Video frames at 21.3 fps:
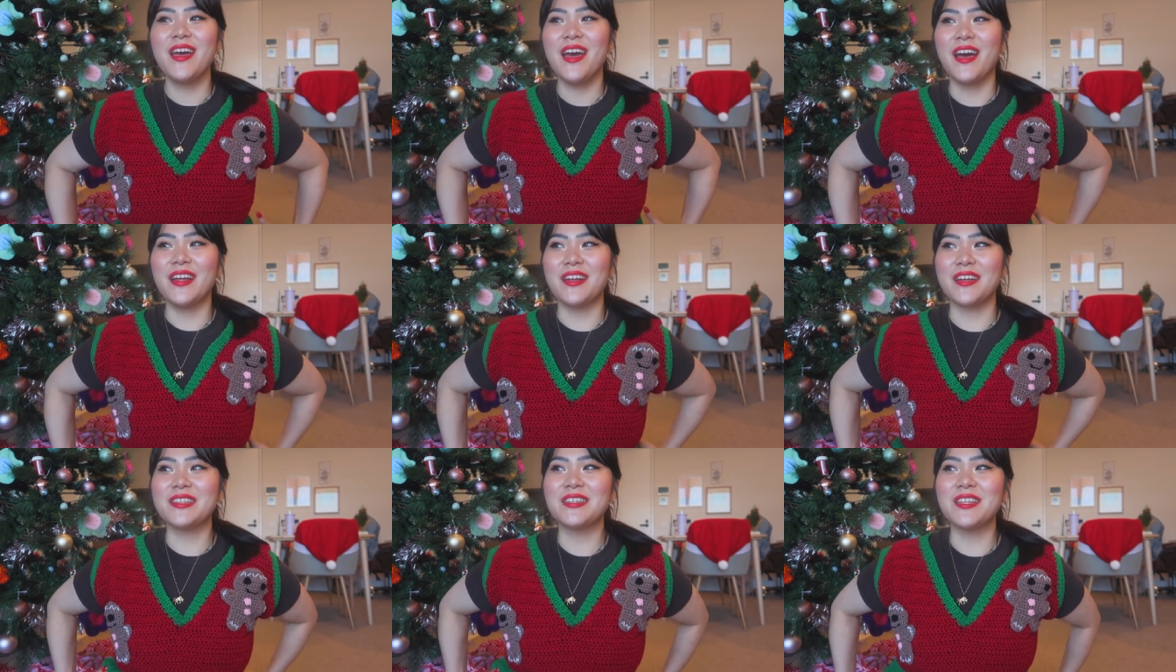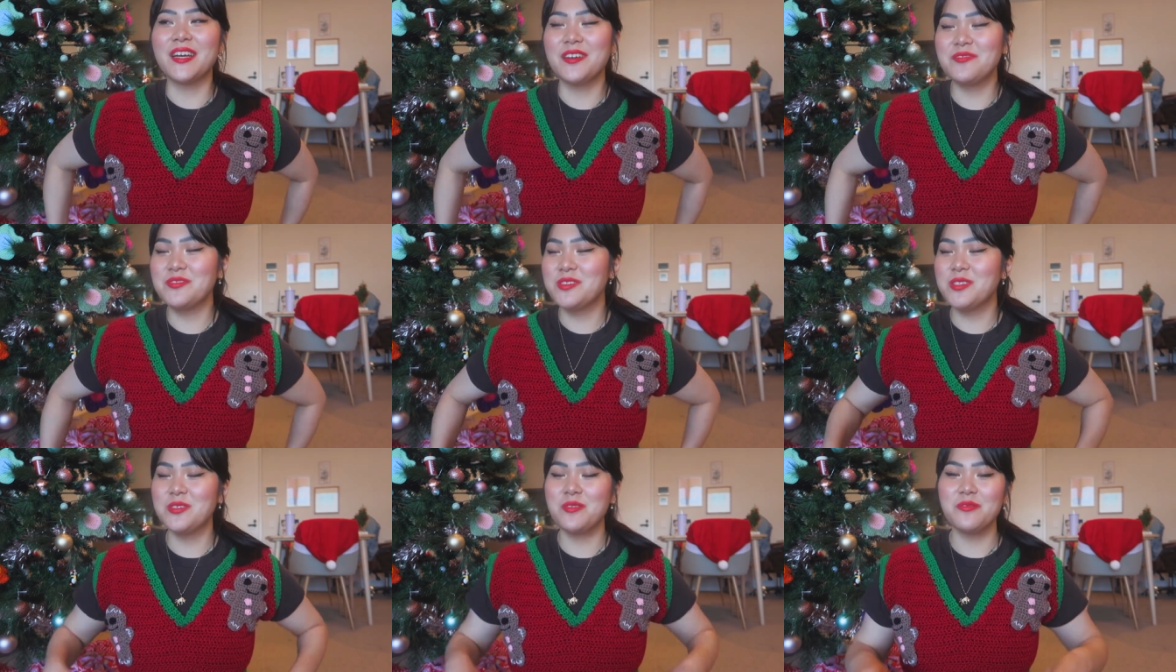And I'd
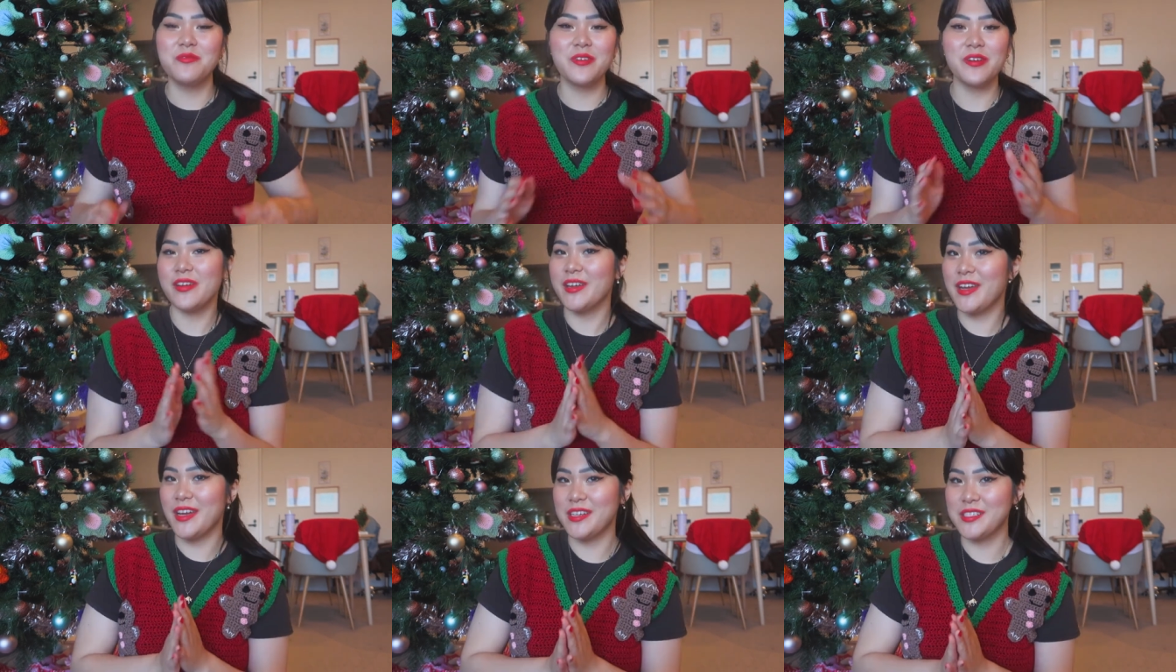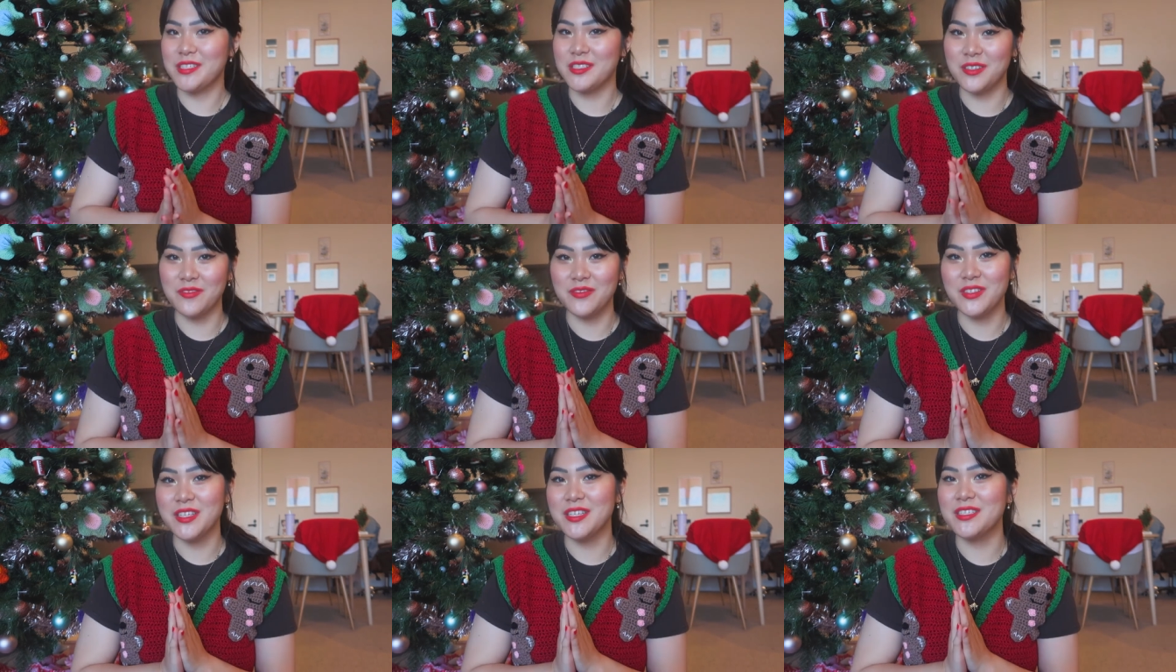love to do a
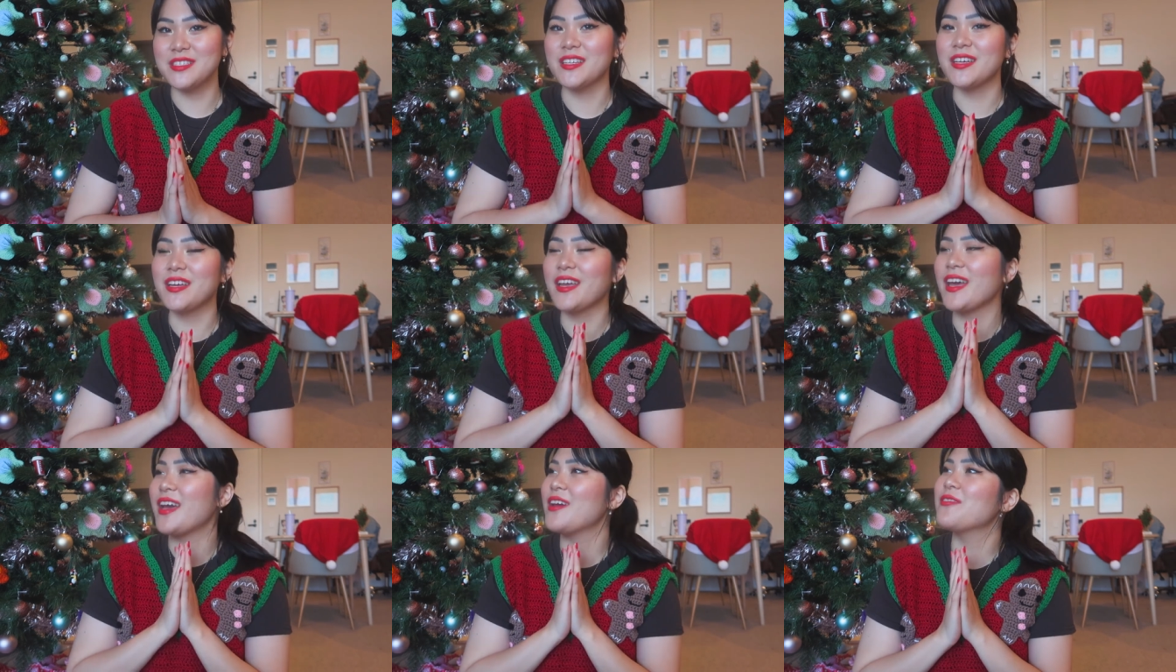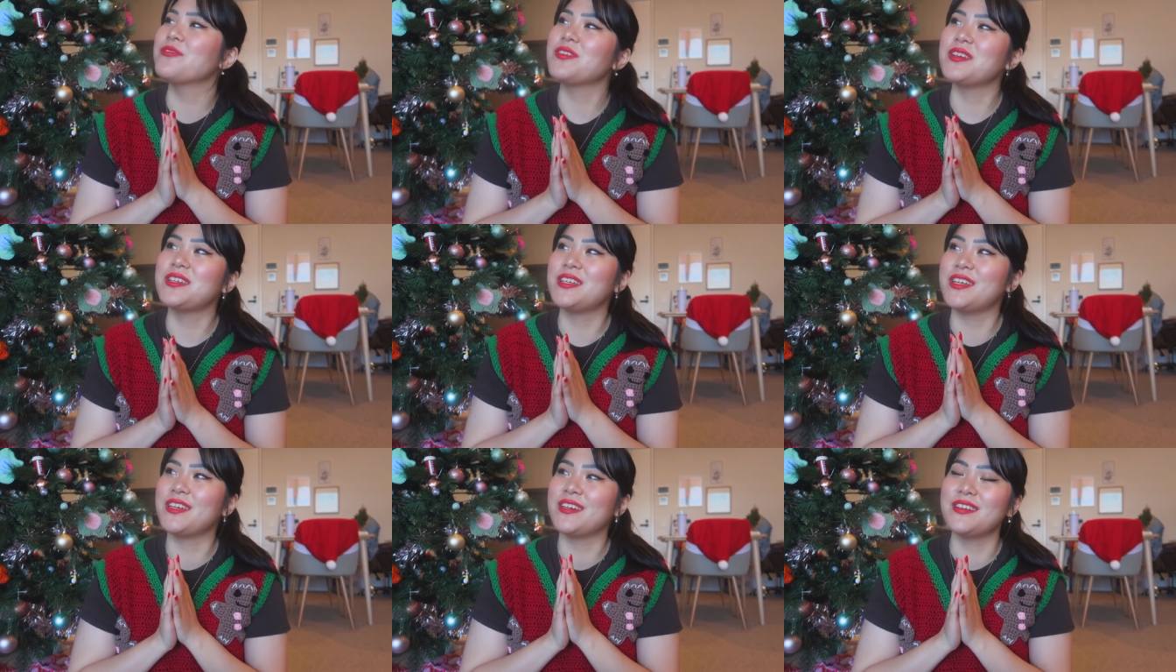variation of this like
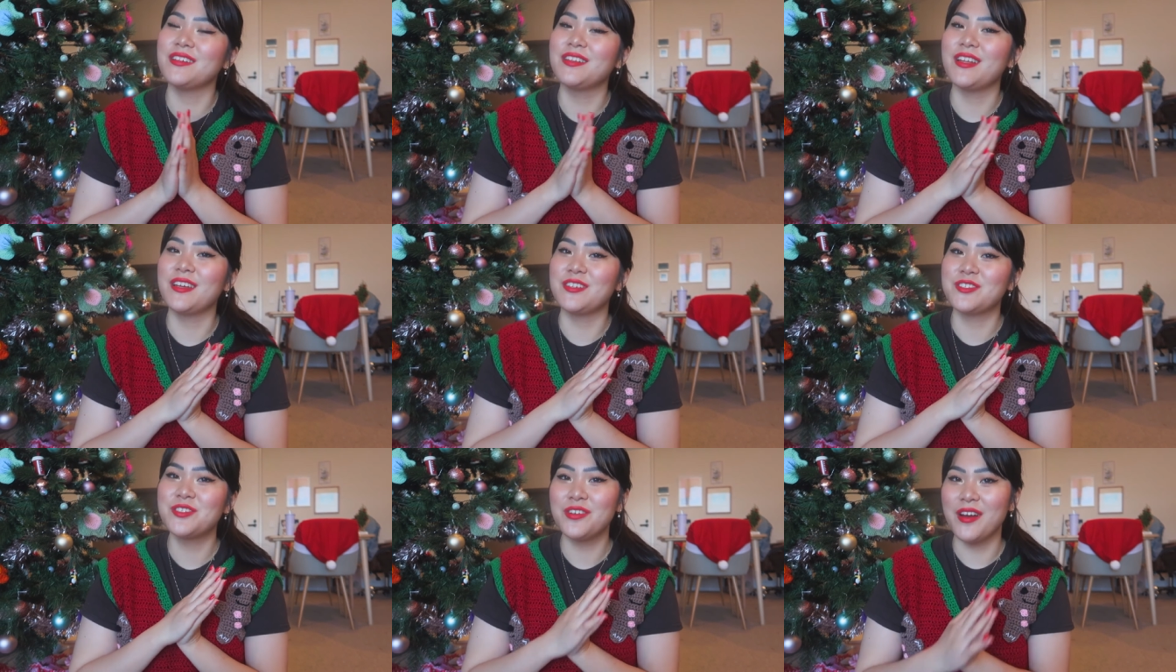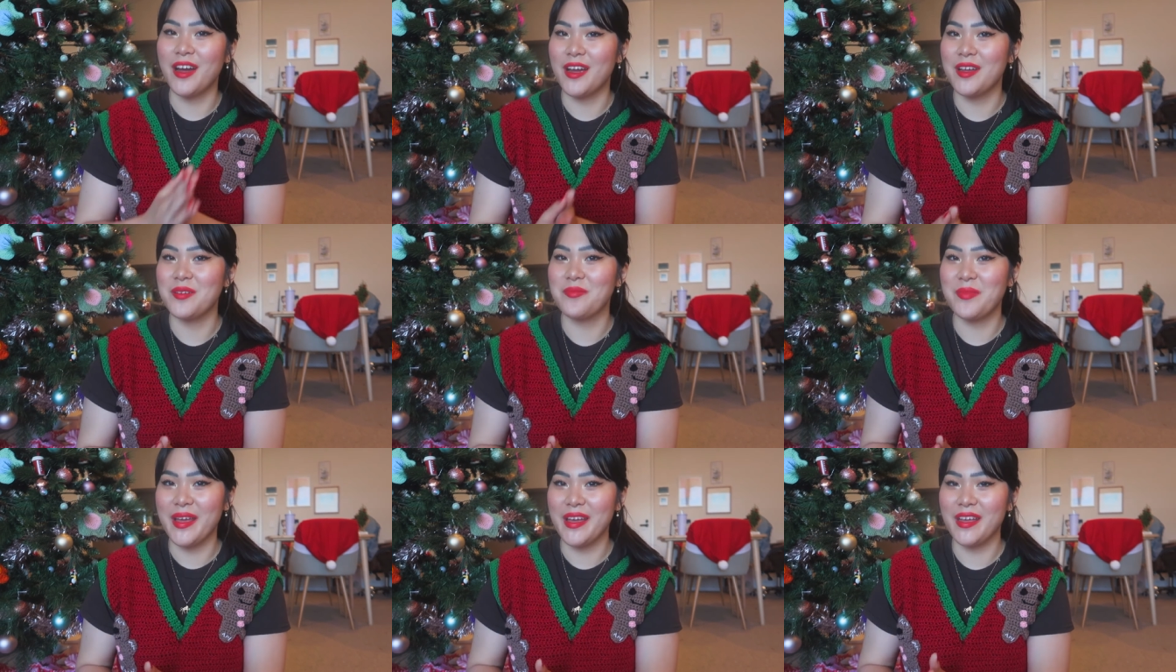every year, like try
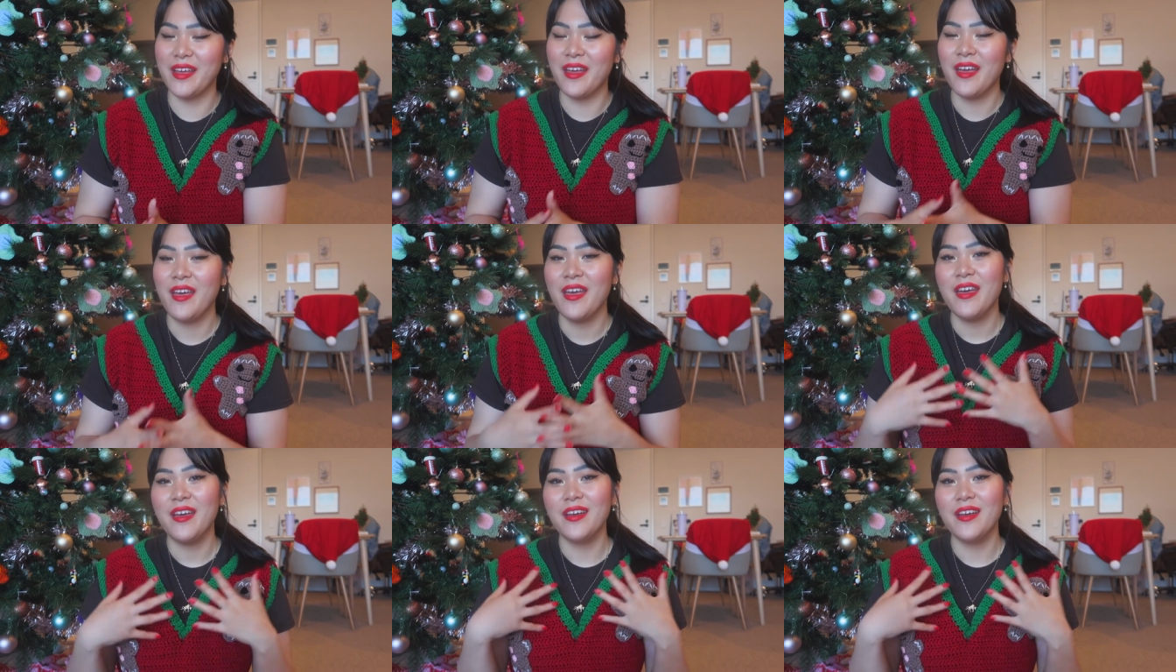and make